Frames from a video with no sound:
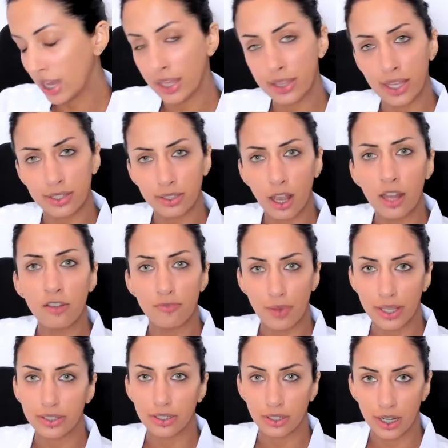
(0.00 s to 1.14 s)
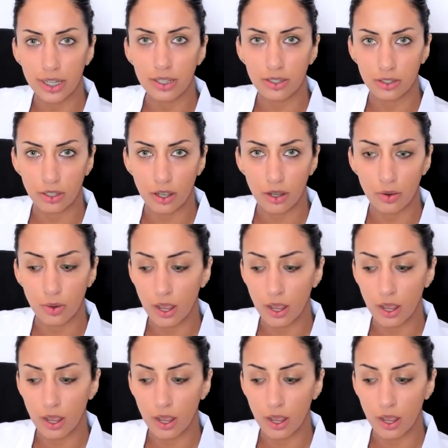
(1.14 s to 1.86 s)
and that's kind of best at night. So